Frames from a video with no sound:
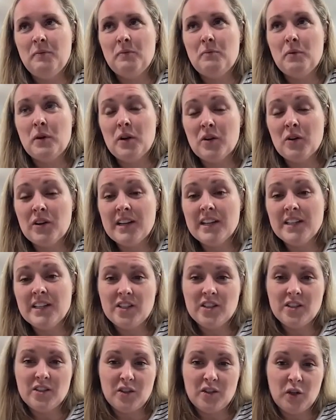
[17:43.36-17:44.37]
but luckily
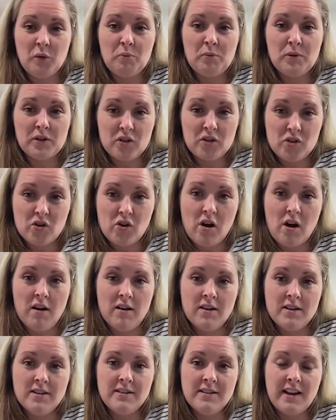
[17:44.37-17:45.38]
she's super
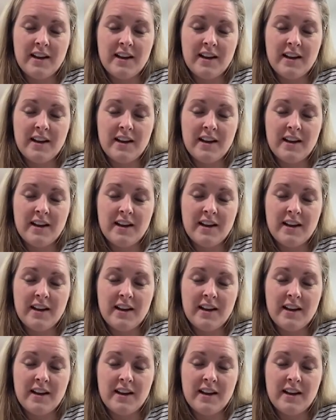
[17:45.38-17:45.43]
strong,